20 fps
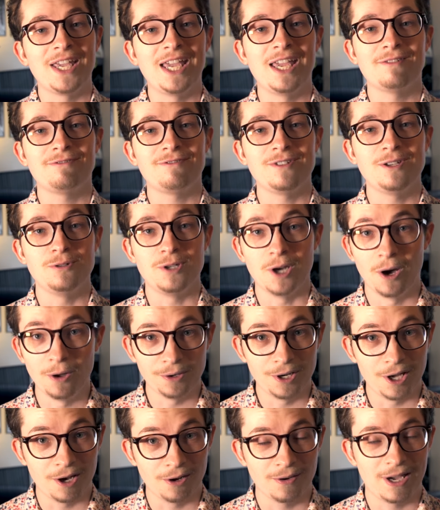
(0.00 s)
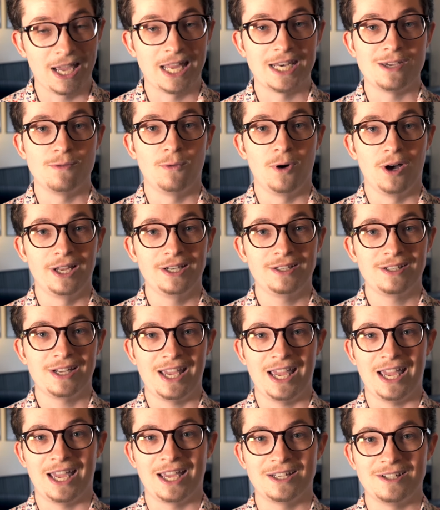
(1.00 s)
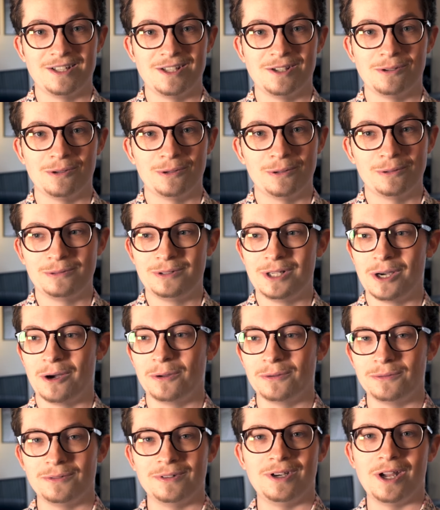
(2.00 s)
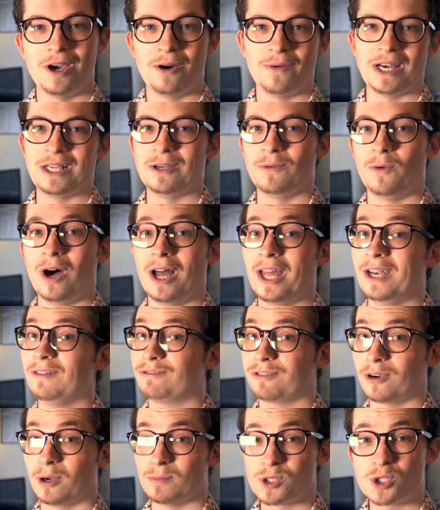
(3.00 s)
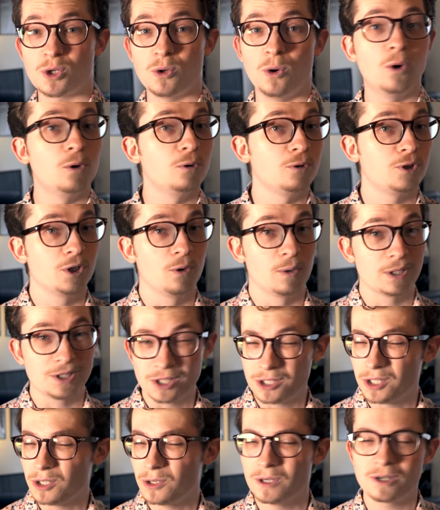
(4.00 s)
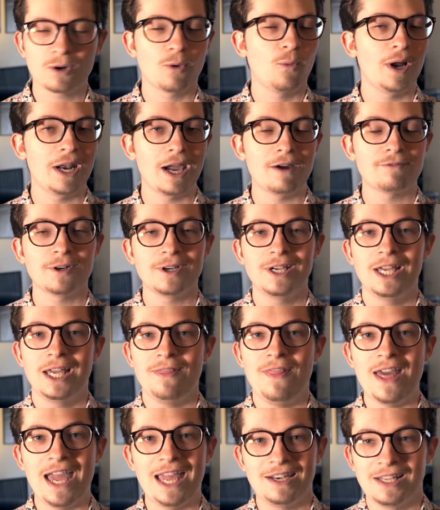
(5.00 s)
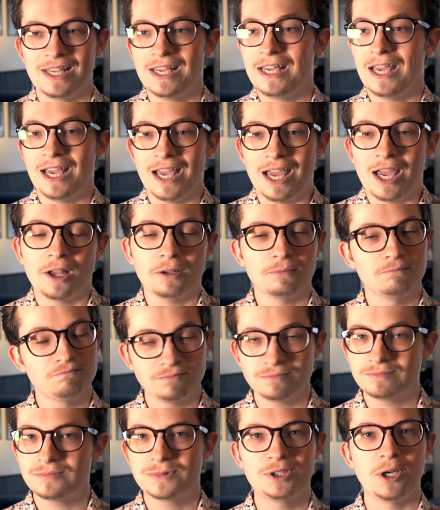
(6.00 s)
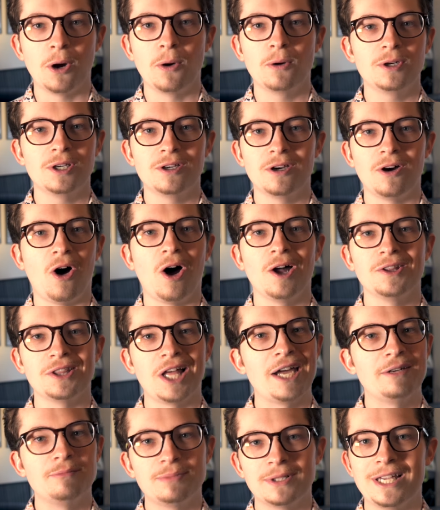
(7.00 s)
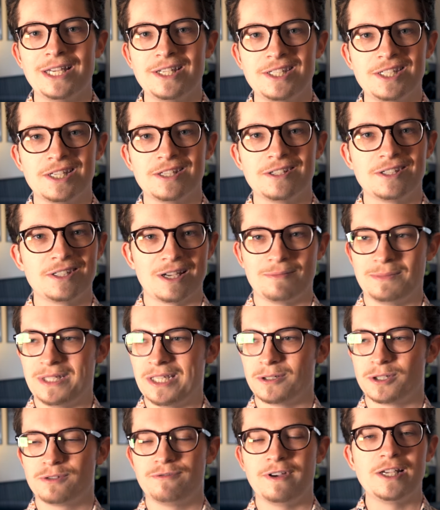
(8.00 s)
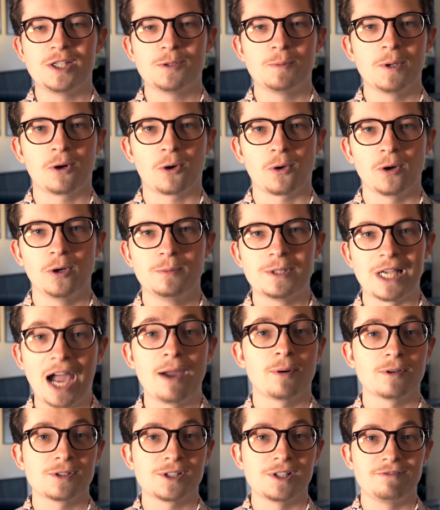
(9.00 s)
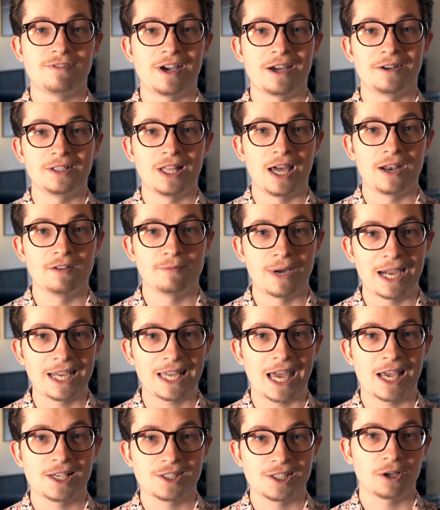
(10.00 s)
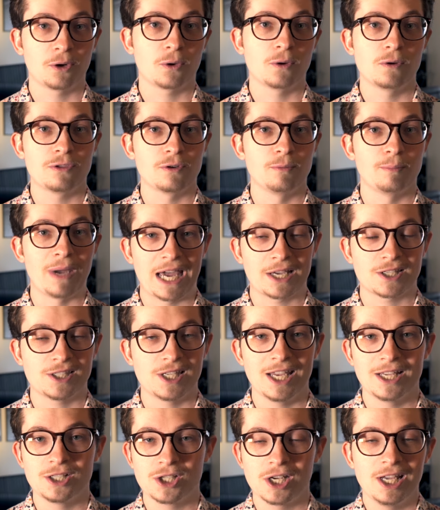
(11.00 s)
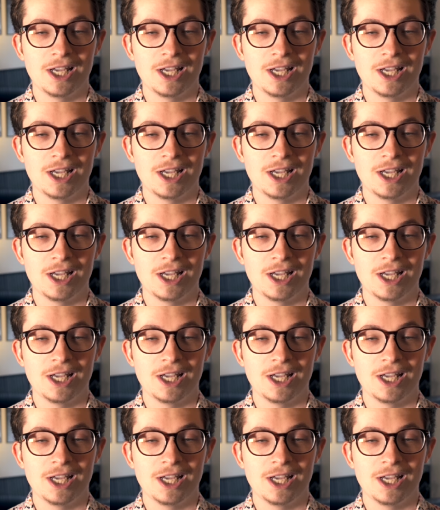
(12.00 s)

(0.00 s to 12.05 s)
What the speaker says: if you don't know anyone and you don't know anyone from school who still wants to do it or whatever, then go to online places. I mean, there's Facebook groups. I personally found a lot of my cast and crew through Backstage.